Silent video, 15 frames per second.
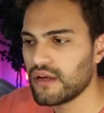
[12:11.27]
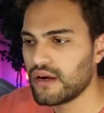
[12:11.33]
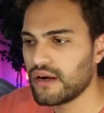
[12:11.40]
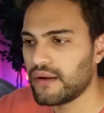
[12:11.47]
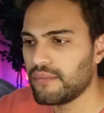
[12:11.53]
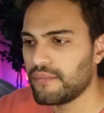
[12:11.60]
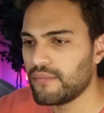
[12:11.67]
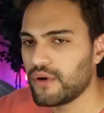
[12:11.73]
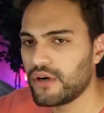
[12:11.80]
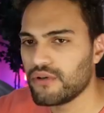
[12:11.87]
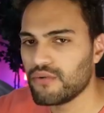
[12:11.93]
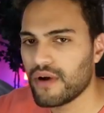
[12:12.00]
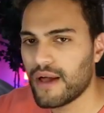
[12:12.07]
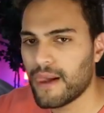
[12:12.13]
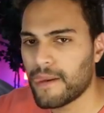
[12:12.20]
Alright, where are
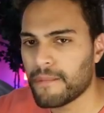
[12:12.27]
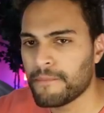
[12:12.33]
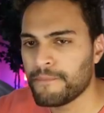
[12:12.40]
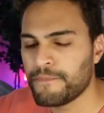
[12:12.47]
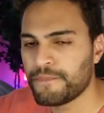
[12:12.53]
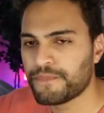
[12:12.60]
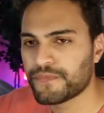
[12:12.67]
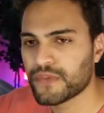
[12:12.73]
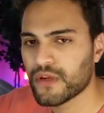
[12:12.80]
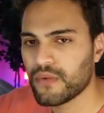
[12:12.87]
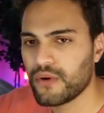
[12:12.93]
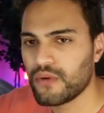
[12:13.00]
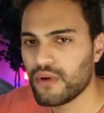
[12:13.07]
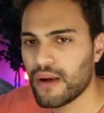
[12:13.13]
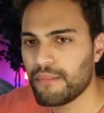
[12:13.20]
you at?
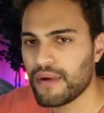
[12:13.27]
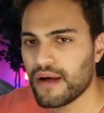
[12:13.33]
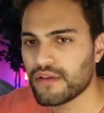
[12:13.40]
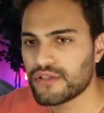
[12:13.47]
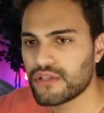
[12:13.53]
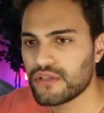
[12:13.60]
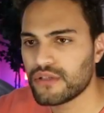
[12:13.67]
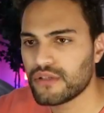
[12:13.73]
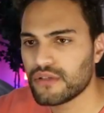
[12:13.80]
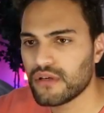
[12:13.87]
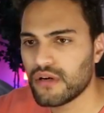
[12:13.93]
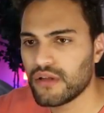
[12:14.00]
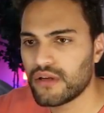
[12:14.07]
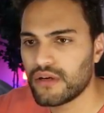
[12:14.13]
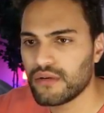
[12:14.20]
Where you at, Bowser?
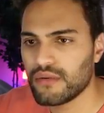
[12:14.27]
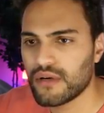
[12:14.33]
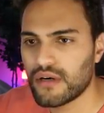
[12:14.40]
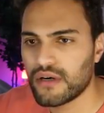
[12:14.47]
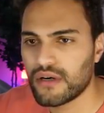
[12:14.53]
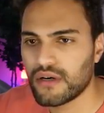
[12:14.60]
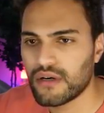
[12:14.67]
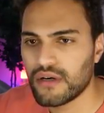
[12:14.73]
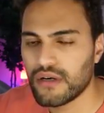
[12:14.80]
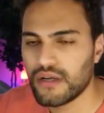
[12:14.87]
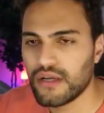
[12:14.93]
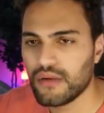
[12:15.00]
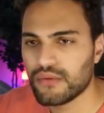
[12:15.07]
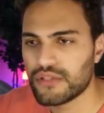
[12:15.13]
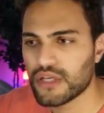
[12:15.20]
Oh, there you are.
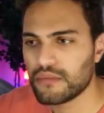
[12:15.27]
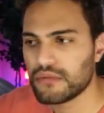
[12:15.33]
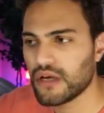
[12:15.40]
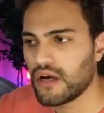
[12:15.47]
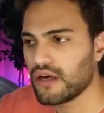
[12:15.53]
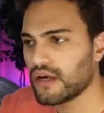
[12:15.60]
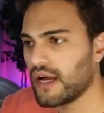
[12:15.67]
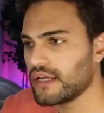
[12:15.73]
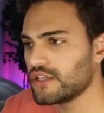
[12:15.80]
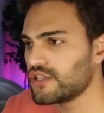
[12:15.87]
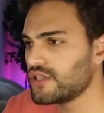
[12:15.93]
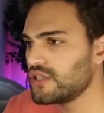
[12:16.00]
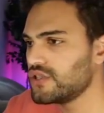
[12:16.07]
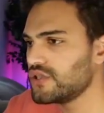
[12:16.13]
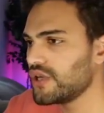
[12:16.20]
Hey, what's up, dog? I just
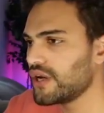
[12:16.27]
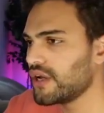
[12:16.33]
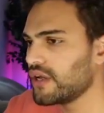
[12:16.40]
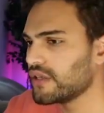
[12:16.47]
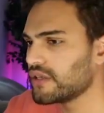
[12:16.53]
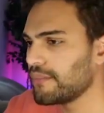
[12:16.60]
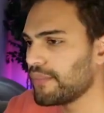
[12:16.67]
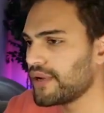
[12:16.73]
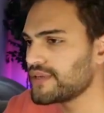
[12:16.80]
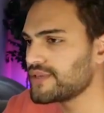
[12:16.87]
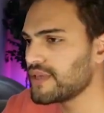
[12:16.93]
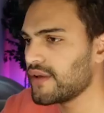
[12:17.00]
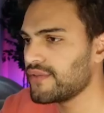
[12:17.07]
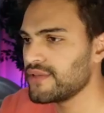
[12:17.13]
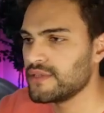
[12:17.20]
need you uh, to
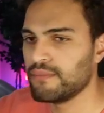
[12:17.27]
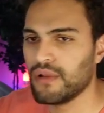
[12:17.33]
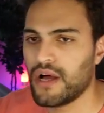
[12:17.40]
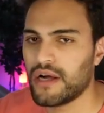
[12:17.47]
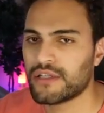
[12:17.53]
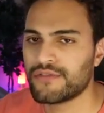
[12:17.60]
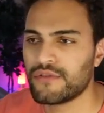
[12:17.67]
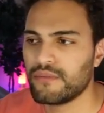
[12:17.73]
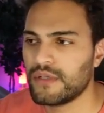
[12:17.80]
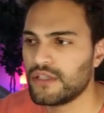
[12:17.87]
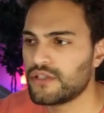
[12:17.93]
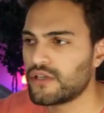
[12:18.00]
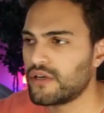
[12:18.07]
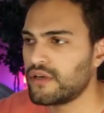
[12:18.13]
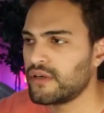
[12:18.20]
bust down these blocks for me,
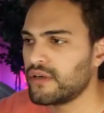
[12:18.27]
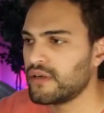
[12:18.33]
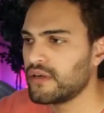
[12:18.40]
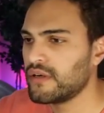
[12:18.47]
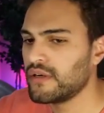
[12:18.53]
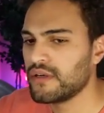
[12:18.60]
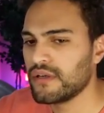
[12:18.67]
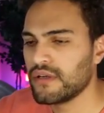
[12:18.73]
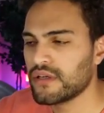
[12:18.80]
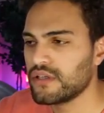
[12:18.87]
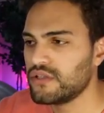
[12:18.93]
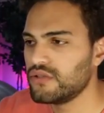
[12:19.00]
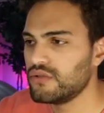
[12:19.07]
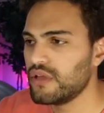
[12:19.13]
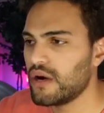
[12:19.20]
sir.
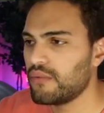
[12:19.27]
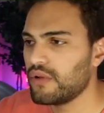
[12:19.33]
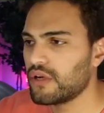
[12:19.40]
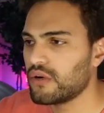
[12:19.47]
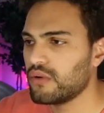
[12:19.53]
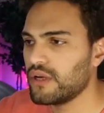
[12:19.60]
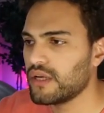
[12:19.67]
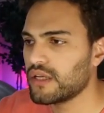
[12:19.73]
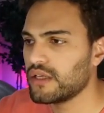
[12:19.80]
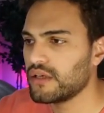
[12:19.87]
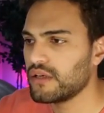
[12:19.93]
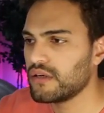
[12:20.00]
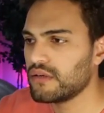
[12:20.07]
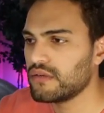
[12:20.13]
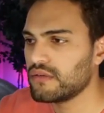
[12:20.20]
You do that real quick, you
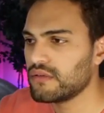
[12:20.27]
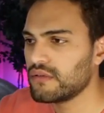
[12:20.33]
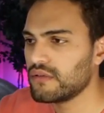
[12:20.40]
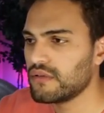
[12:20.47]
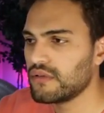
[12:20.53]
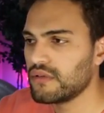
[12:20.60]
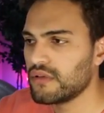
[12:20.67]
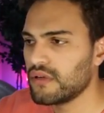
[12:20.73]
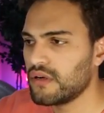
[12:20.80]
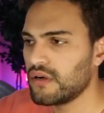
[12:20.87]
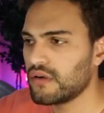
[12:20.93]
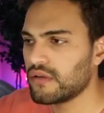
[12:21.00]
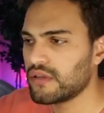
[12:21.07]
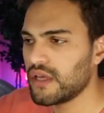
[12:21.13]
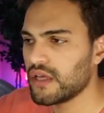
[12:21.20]
know.
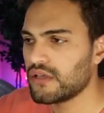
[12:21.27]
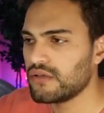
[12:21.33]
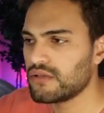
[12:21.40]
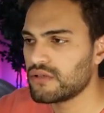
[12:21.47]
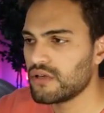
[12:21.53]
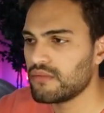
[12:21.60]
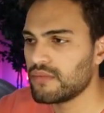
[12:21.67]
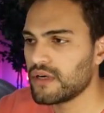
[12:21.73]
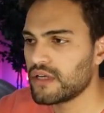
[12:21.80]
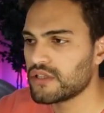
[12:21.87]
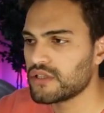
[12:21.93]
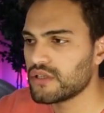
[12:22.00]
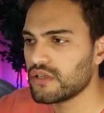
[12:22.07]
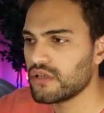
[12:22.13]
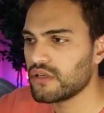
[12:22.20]
Oh, thank you so
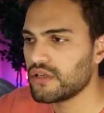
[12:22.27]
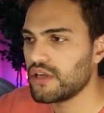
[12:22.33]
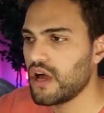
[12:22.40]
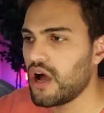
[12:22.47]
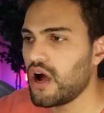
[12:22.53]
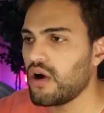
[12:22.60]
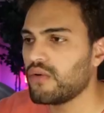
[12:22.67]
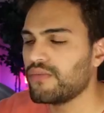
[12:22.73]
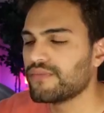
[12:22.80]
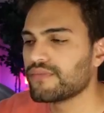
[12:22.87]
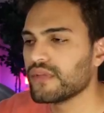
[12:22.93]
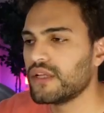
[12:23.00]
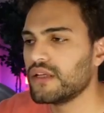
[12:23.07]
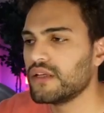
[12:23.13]
much. No!